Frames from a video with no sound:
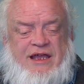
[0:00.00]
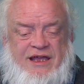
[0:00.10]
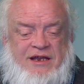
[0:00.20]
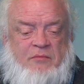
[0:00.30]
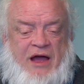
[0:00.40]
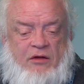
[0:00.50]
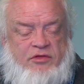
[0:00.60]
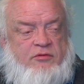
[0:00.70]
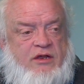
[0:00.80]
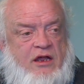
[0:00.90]
in
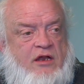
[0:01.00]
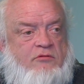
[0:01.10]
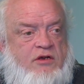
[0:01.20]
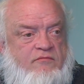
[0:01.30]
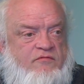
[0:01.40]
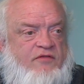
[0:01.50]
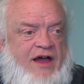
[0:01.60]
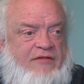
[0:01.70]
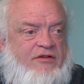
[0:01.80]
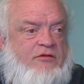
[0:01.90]
about 300,
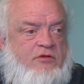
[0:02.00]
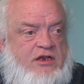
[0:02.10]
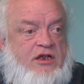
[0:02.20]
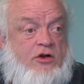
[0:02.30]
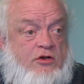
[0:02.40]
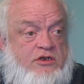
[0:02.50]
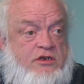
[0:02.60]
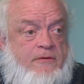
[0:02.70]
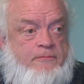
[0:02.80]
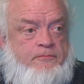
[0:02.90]
500 years.